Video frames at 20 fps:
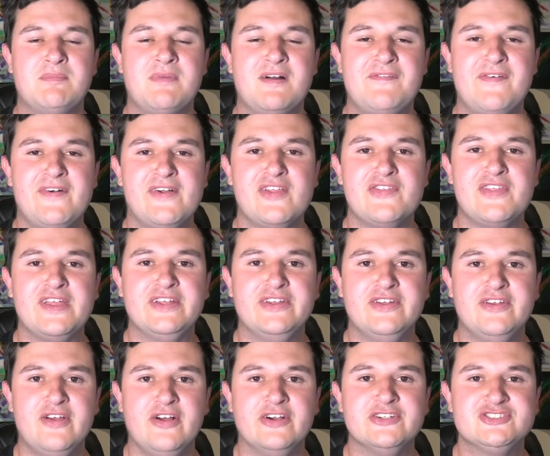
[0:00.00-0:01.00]
And my final thank
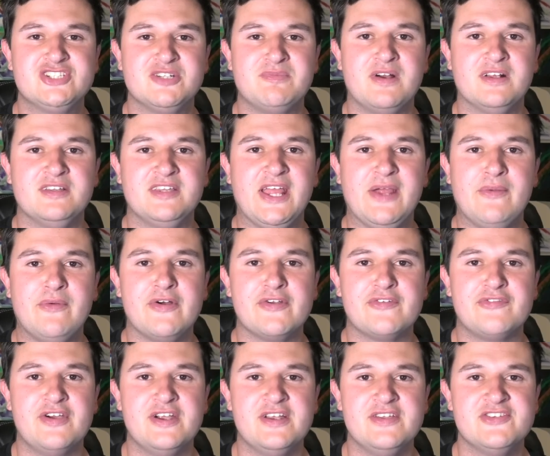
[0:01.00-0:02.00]
you goes to my dear
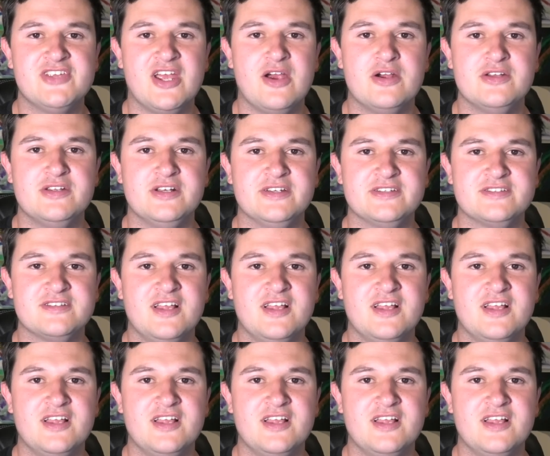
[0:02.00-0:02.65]
old friend Zara Does